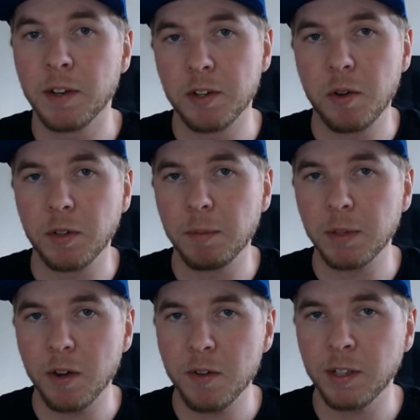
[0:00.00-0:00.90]
then don't keep
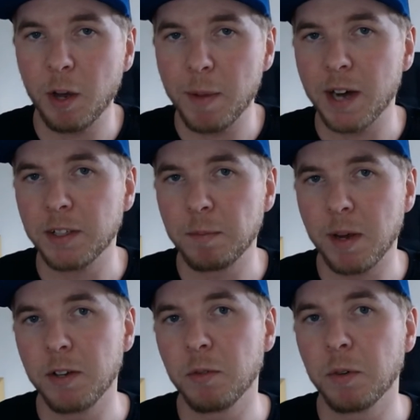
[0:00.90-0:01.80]
going, go back to
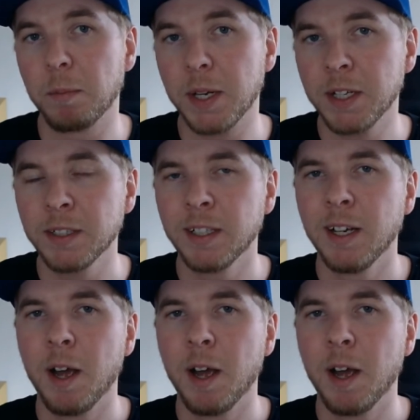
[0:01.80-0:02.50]
manual bidding.